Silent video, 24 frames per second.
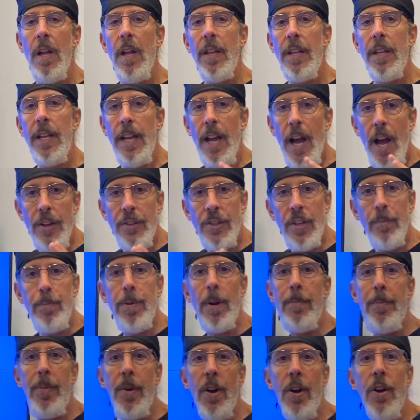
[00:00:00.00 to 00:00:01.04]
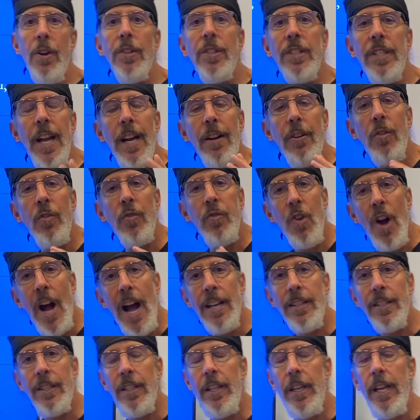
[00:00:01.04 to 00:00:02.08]
They also proposed that
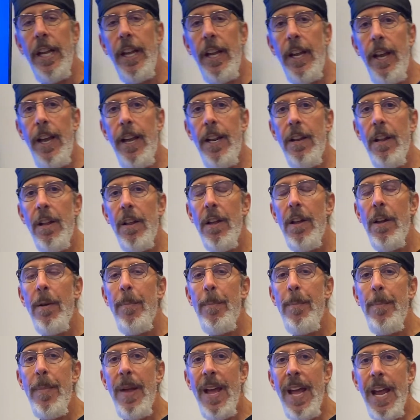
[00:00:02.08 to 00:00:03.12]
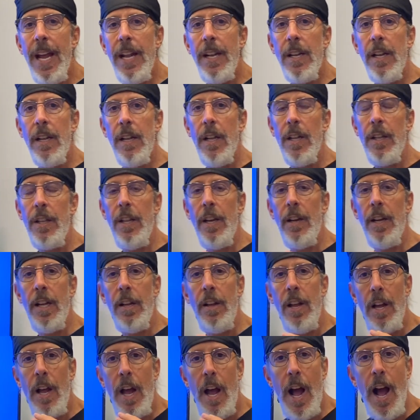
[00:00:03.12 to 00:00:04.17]
cross-linking made the
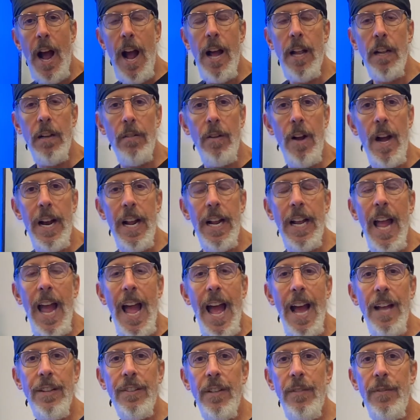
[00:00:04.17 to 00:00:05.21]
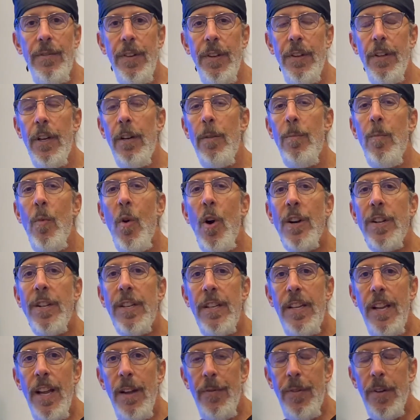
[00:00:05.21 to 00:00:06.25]
hyaluronic acid filler more
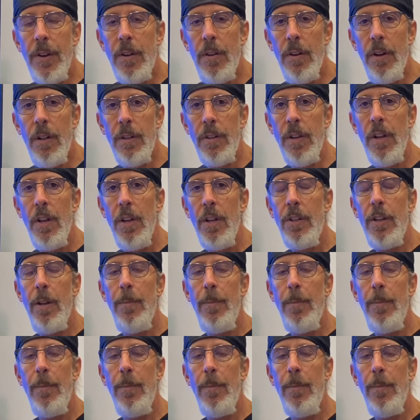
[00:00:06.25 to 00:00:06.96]
difficult to